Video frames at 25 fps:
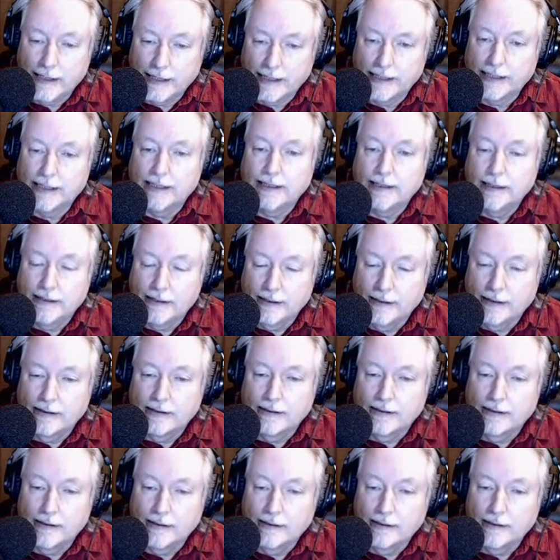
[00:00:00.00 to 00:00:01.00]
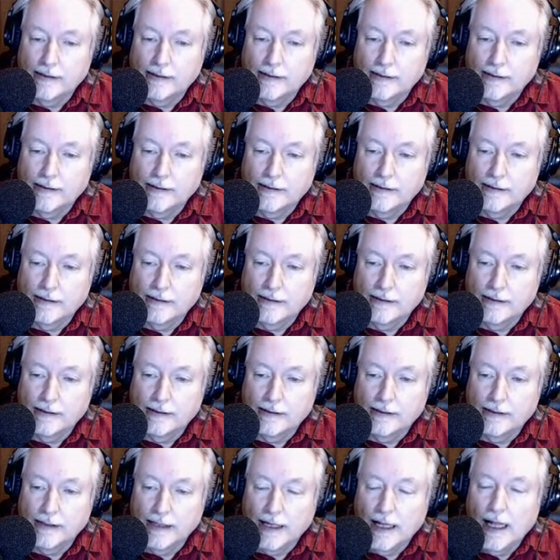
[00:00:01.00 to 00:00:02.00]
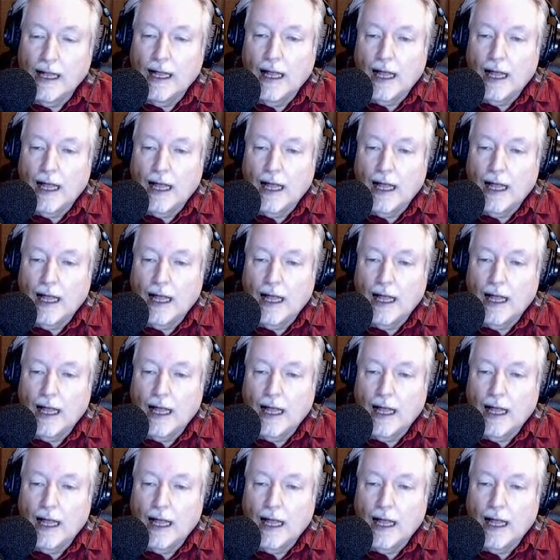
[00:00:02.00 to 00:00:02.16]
or any of that. So it's a